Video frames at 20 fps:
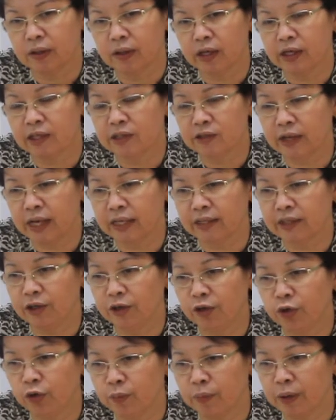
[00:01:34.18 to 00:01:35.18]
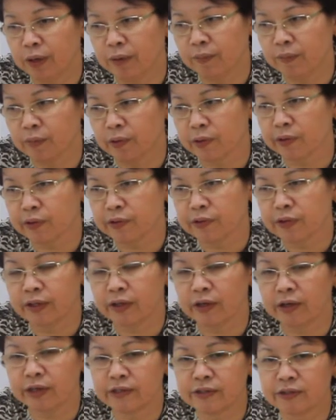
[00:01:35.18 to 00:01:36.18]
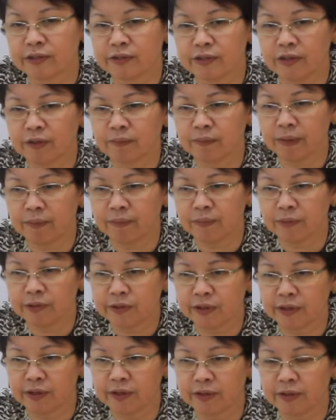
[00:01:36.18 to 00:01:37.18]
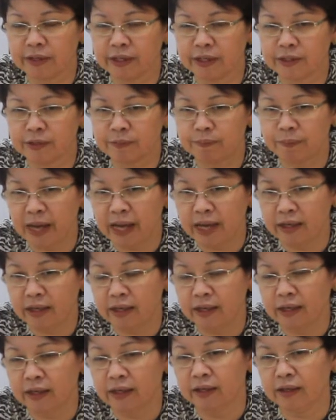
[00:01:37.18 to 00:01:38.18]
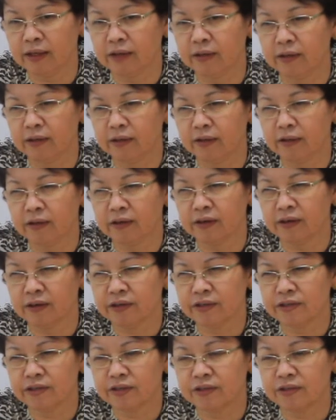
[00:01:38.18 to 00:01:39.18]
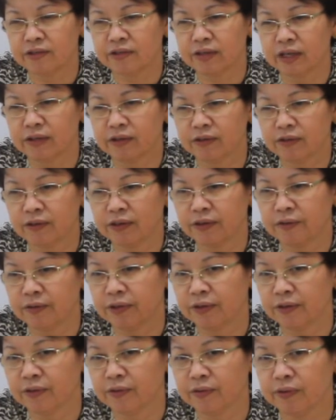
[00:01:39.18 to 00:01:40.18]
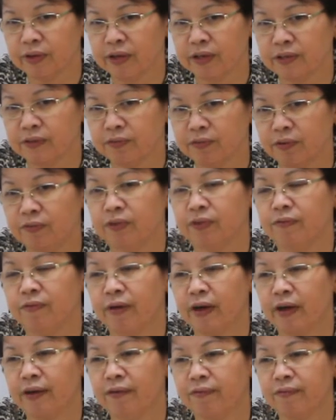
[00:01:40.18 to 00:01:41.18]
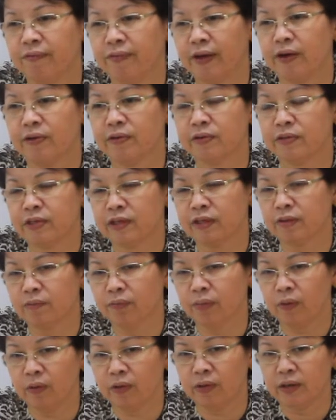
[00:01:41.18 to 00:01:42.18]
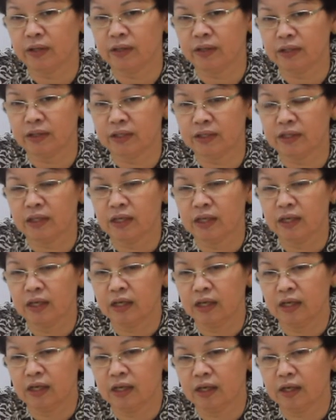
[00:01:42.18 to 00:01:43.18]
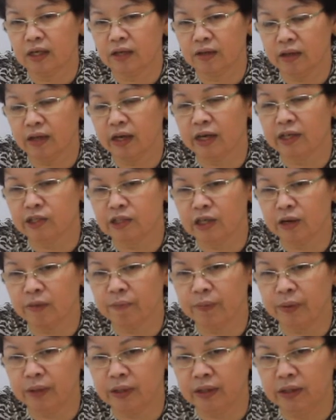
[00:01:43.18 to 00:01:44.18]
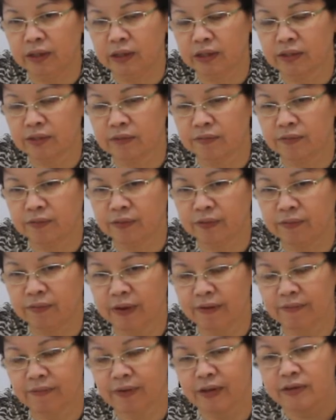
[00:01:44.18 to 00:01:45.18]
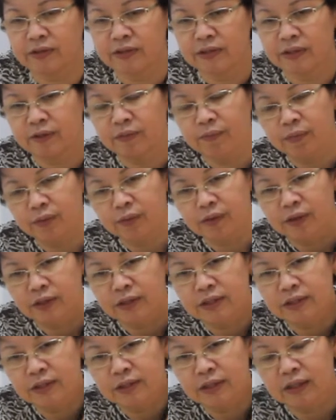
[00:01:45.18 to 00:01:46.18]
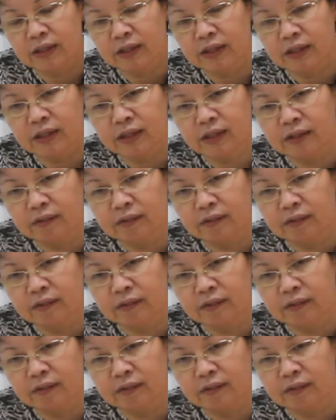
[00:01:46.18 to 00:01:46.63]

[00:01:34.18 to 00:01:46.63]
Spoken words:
attracting new members, and our existing members are expanding. The largest center now here has 55,000 employees. The largest company has 55,000 employees, and